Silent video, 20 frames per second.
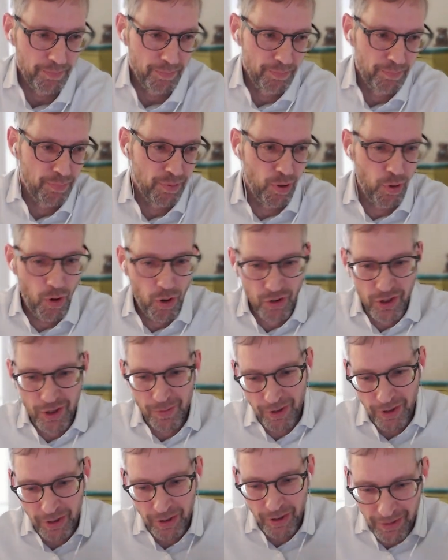
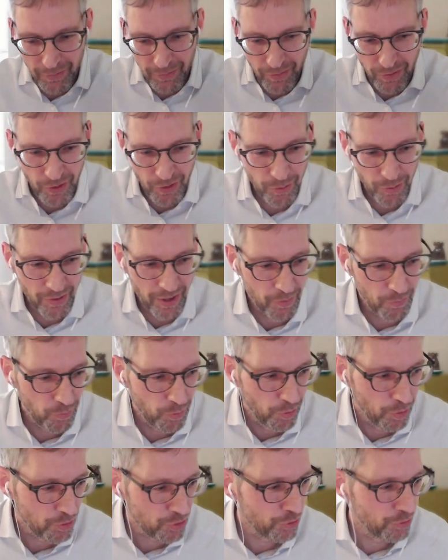plausible, even though that
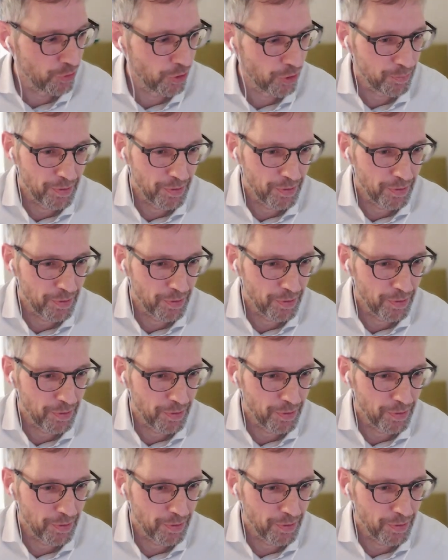word should not be